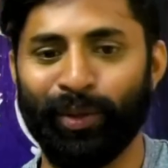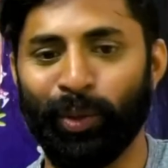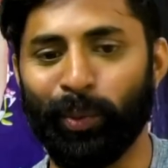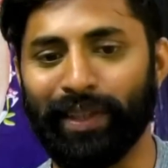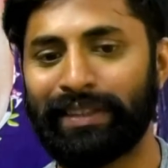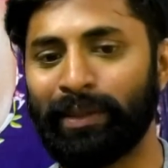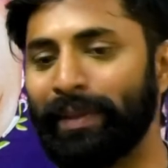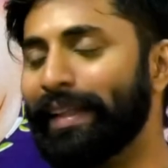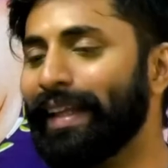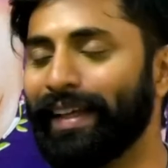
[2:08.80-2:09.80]
No wonder,
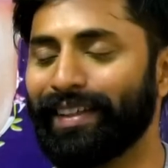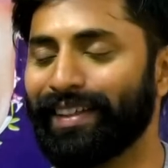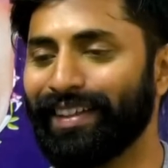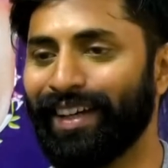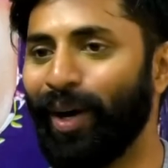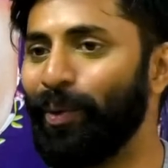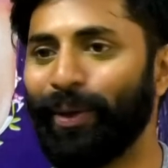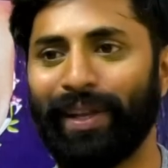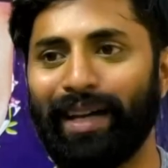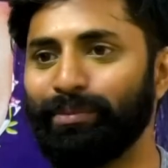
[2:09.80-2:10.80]
man, like how
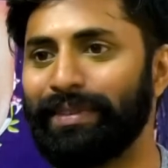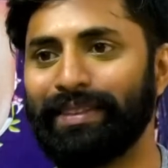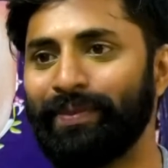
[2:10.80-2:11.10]
it all happened.